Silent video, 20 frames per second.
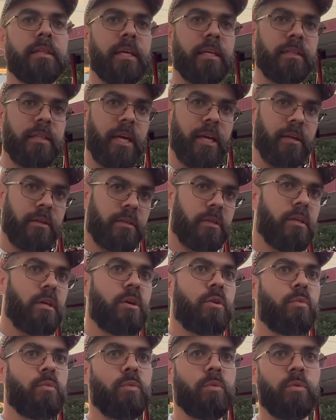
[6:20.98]
And then they
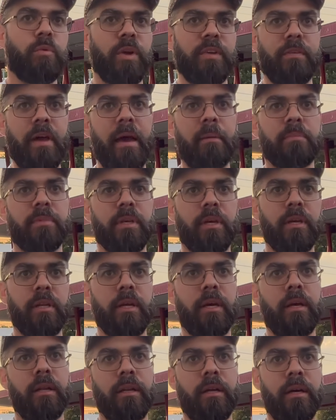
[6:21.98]
revamped it
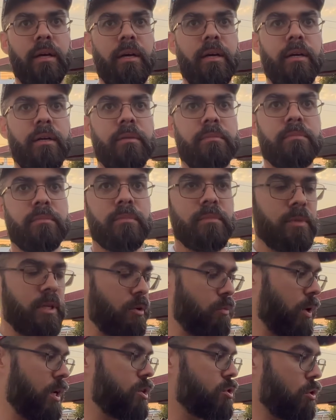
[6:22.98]
and
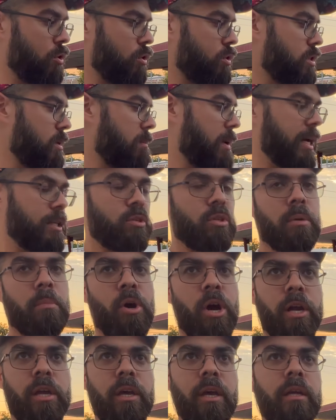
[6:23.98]
reintroduced it back to the
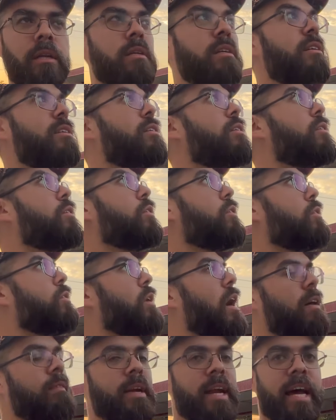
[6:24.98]
market.
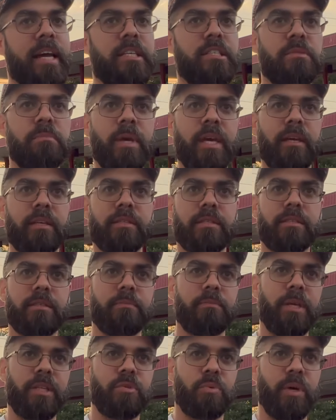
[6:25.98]
You have a nice mix
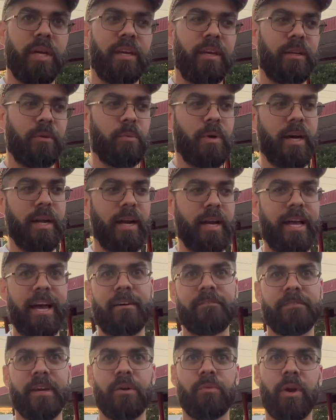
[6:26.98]
between what a
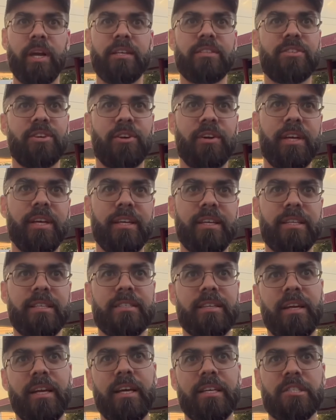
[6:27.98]
cafe racer is
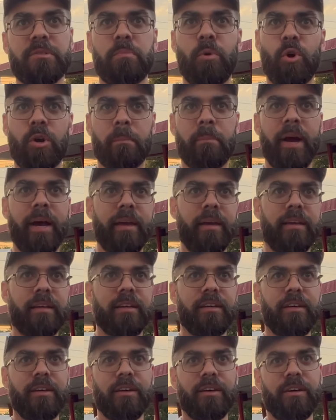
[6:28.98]
and a sport bike
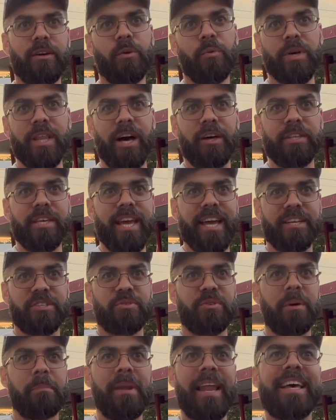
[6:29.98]
without the
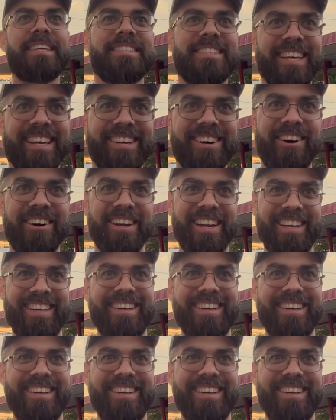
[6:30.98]
extra plastic on it.